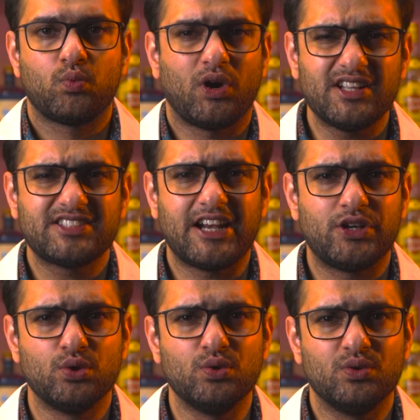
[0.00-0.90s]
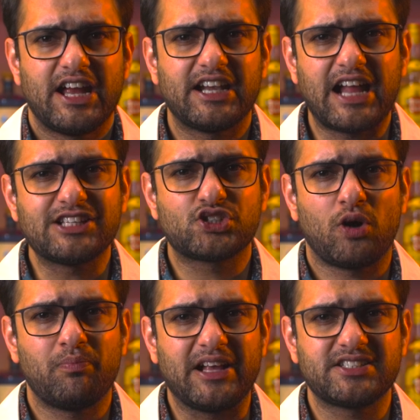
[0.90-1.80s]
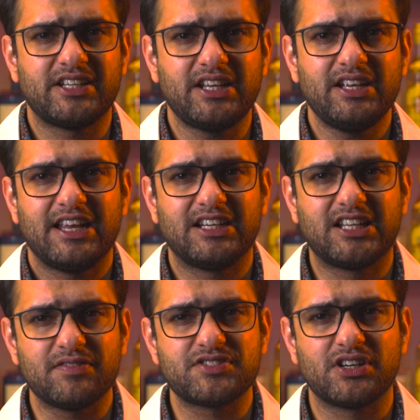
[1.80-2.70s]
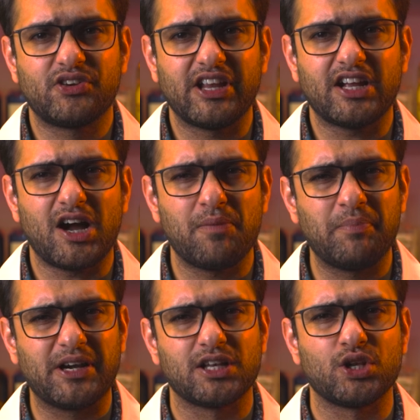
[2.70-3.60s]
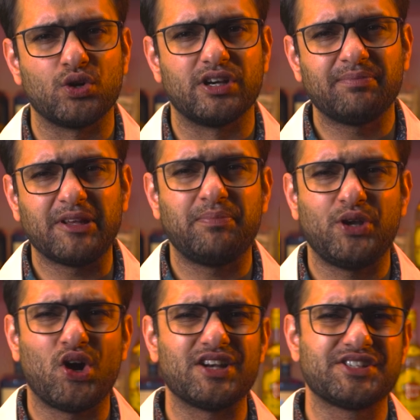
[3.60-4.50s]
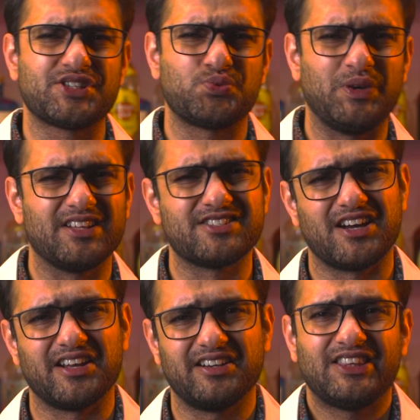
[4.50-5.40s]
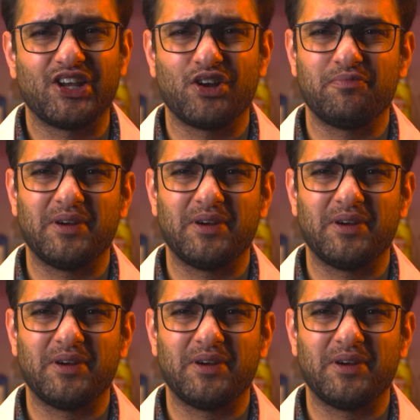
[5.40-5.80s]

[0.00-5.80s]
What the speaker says: What does that do? It adds complexity. It gives the drink a middle note, something beyond just sweet and sour. Think of